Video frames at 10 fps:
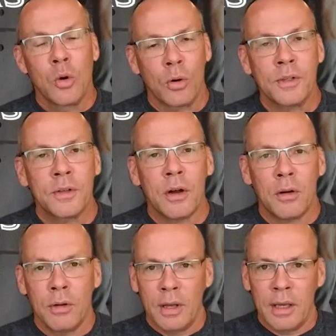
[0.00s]

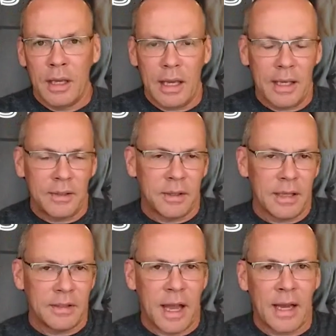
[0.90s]
Cortisol
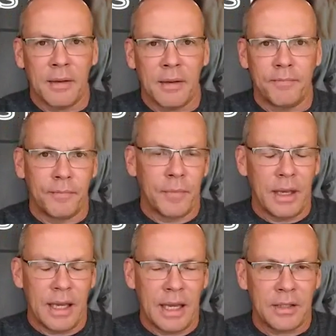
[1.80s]
is kind of,
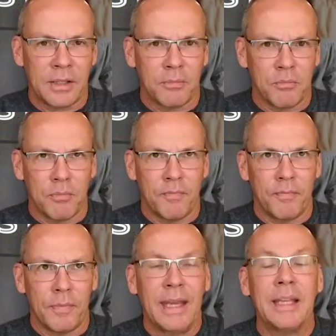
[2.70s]
it
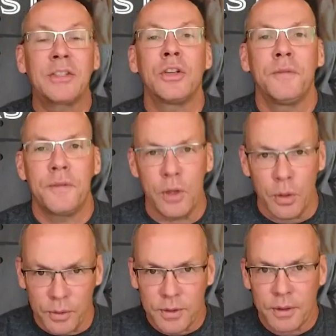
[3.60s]
gets
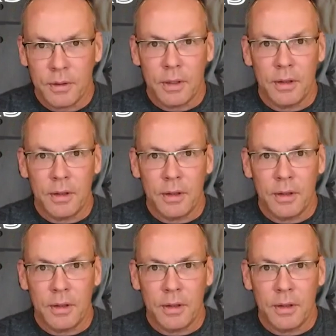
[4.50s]
confused.